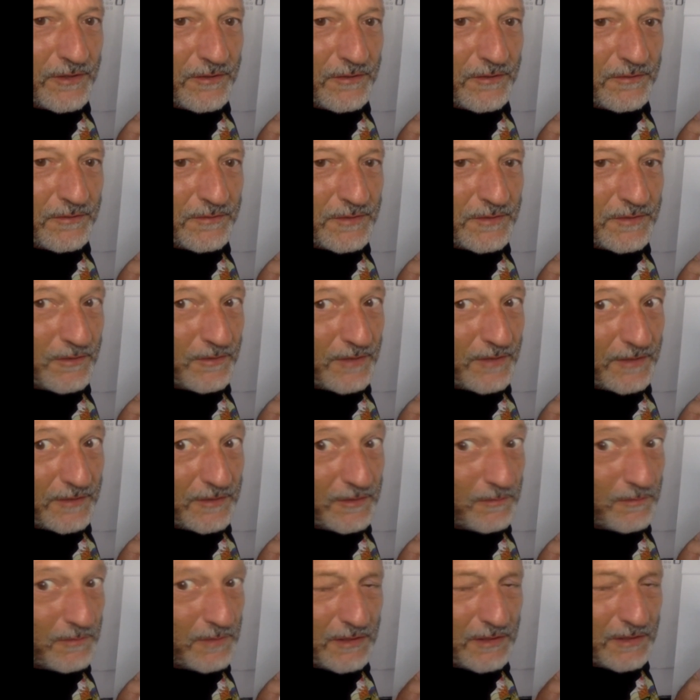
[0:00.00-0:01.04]
a nose. You don't
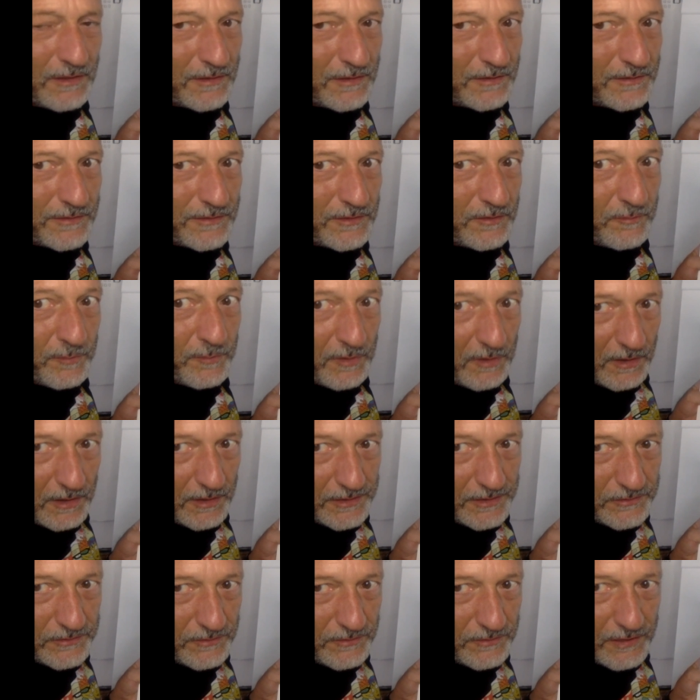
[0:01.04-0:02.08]
have to be the super
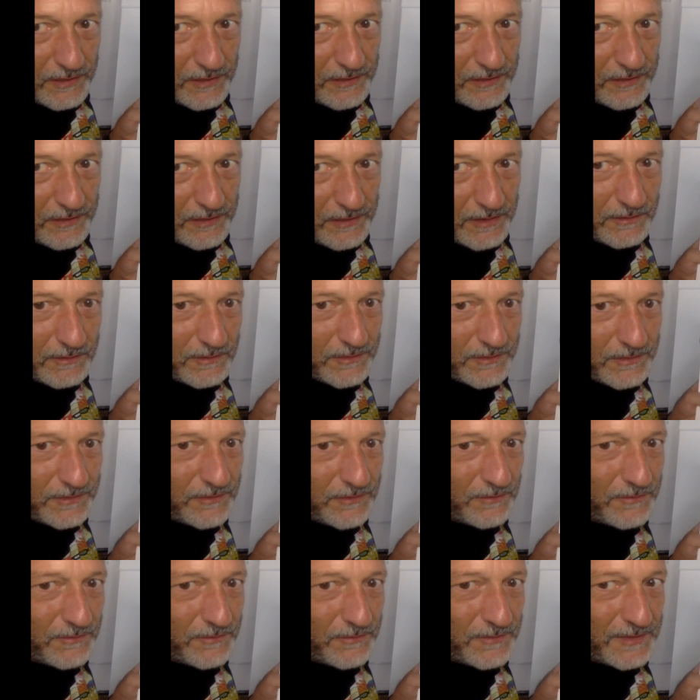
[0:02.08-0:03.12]
artist, right? You can
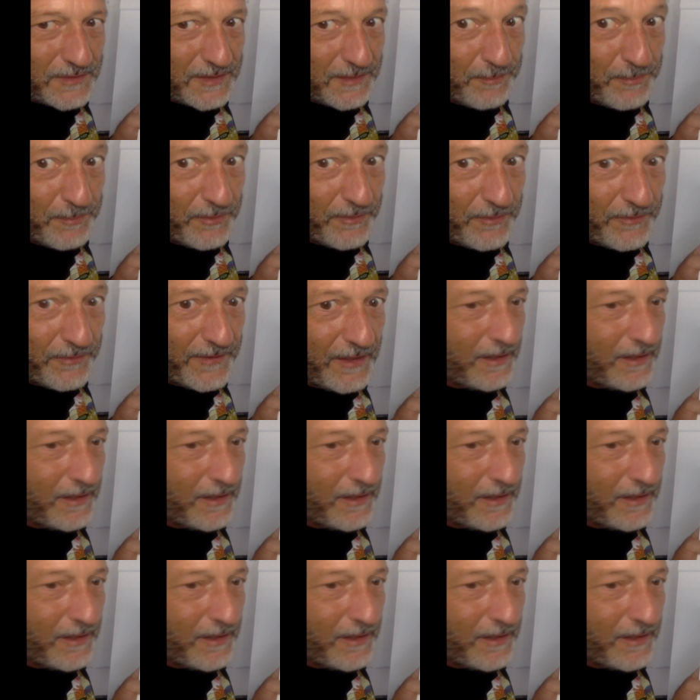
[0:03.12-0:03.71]
just do simple